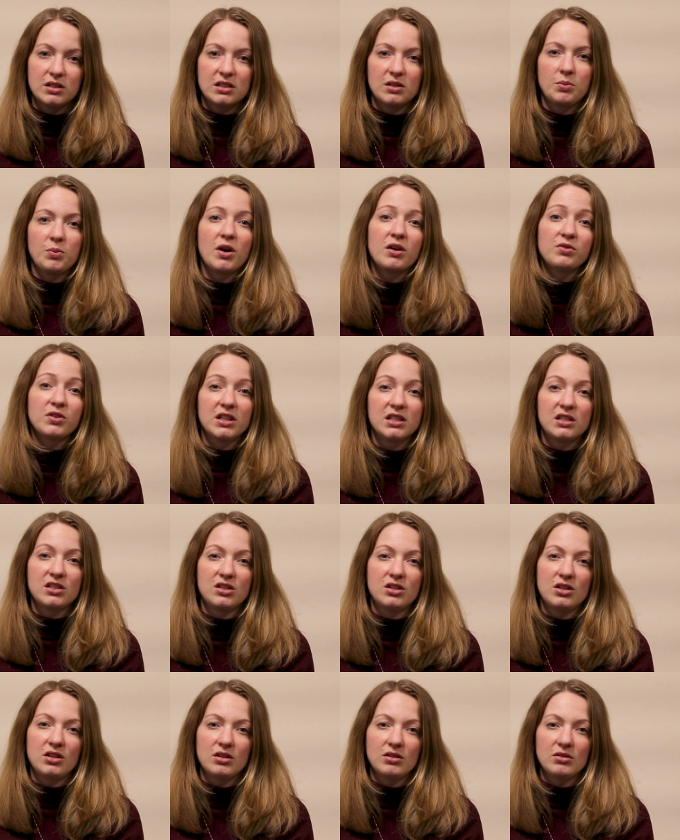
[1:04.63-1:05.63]
it's a privilege
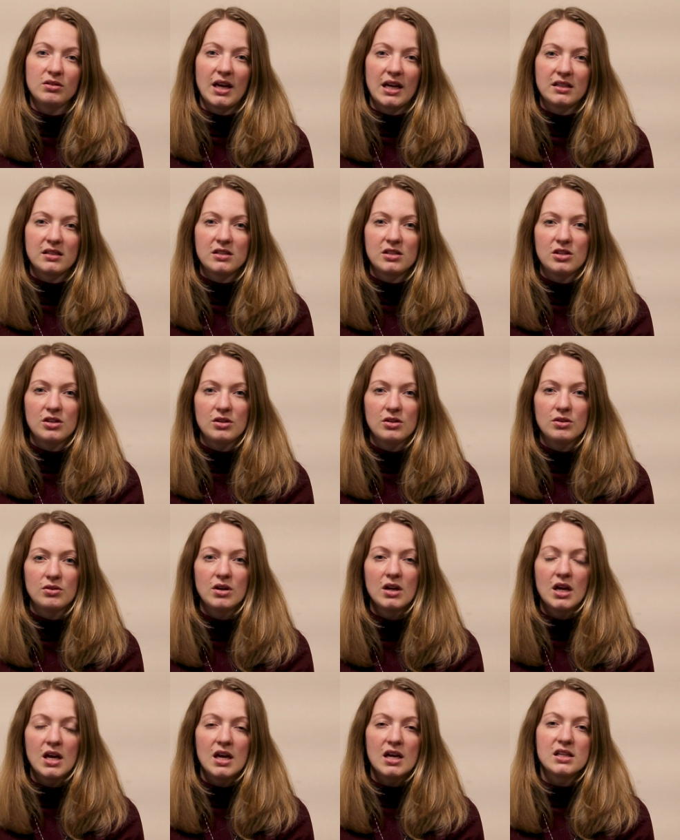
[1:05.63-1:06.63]
to get to
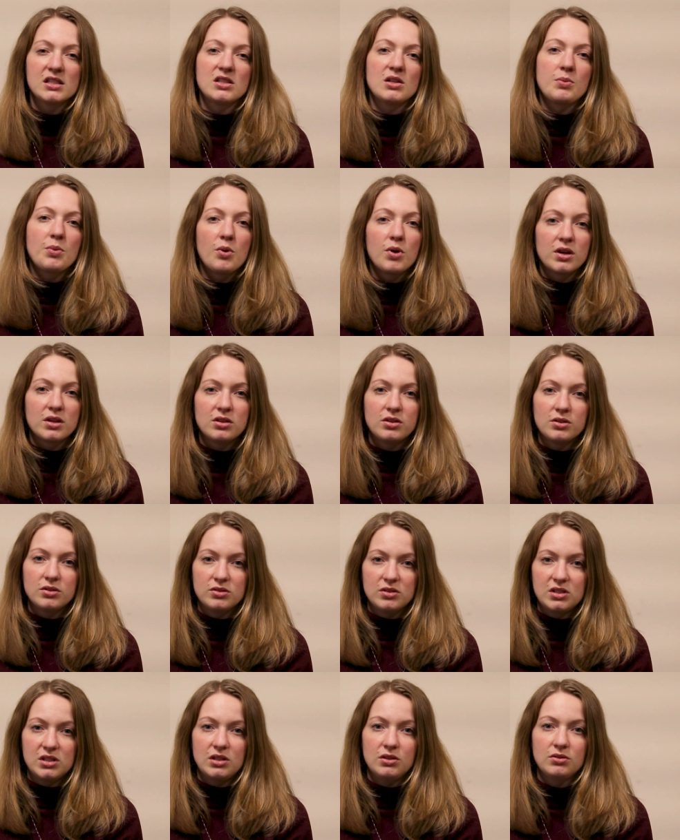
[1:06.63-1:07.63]
support
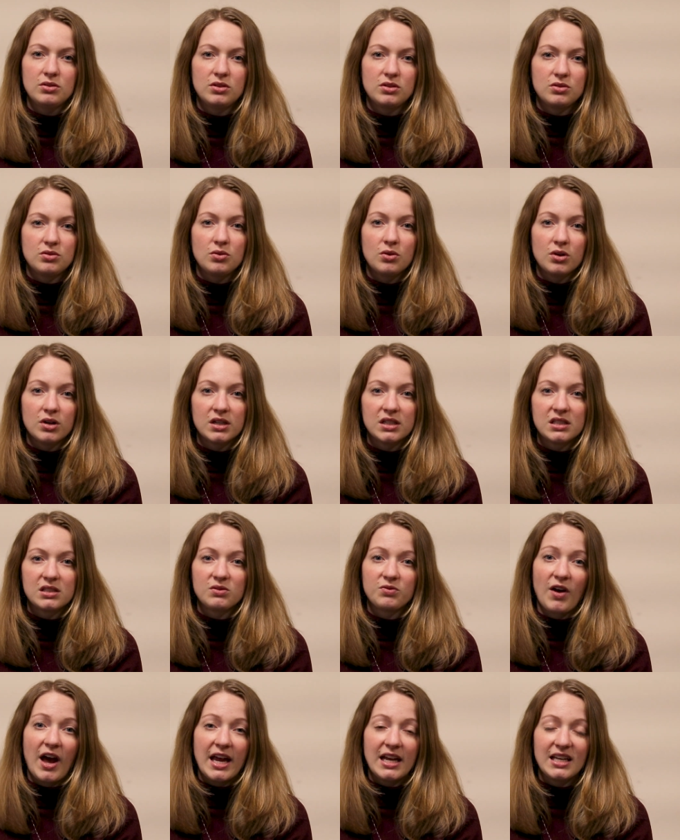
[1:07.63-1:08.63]
those youth
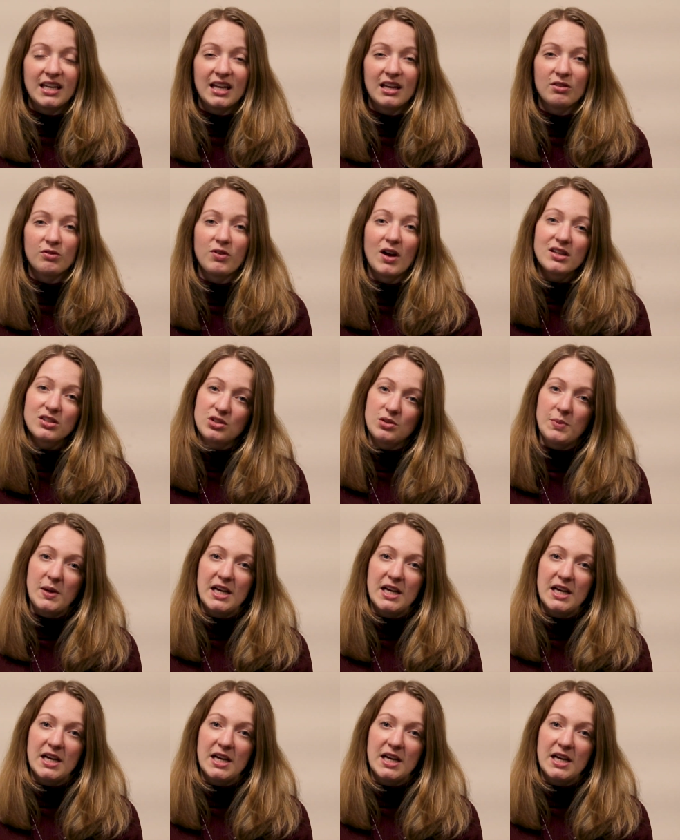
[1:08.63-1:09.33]
towards finding foster